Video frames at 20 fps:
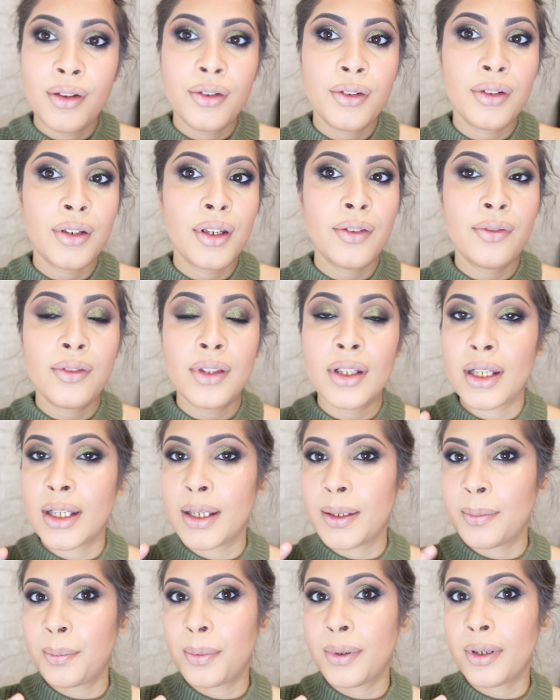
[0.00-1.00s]
to give the
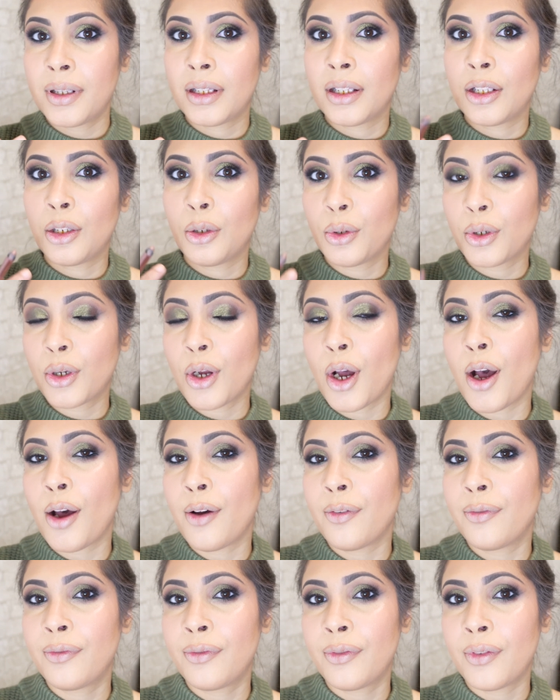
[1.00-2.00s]
lip the look
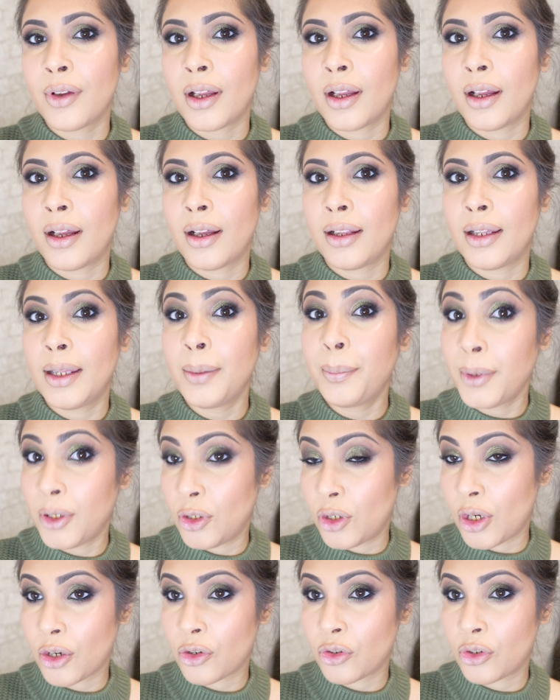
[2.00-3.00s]
of lip
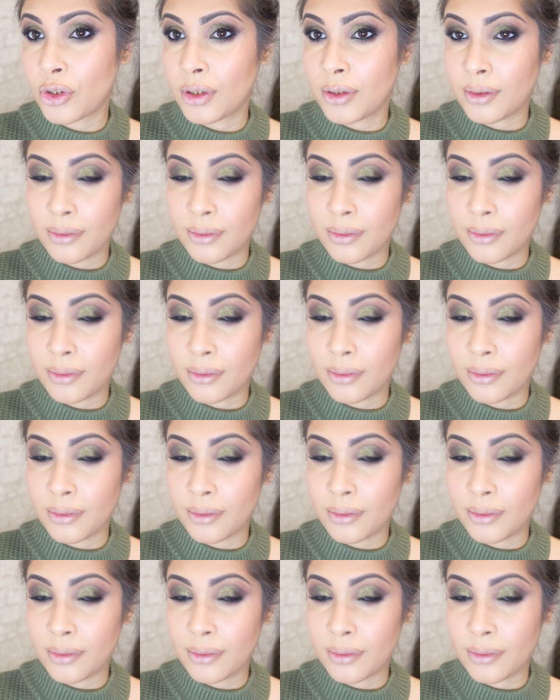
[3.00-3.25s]
injection.